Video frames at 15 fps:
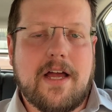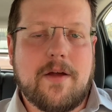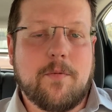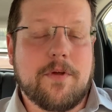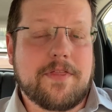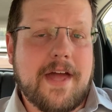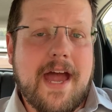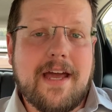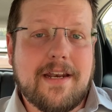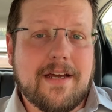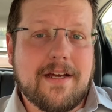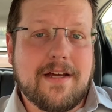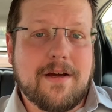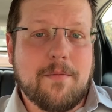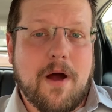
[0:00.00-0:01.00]
with that,
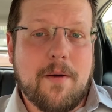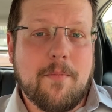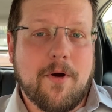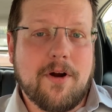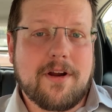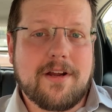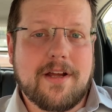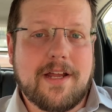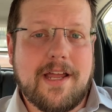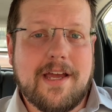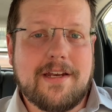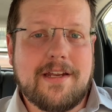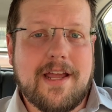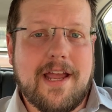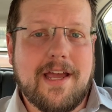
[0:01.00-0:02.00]
I'm Mark
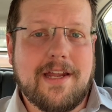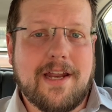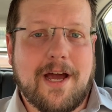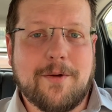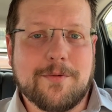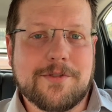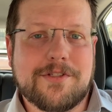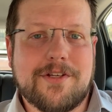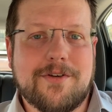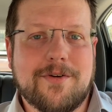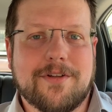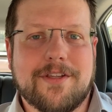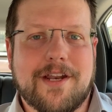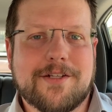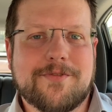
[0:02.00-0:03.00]
again, and I will see
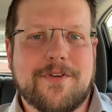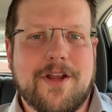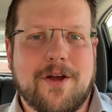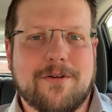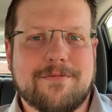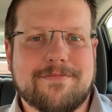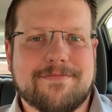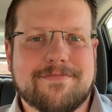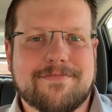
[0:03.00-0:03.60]
you in the next video.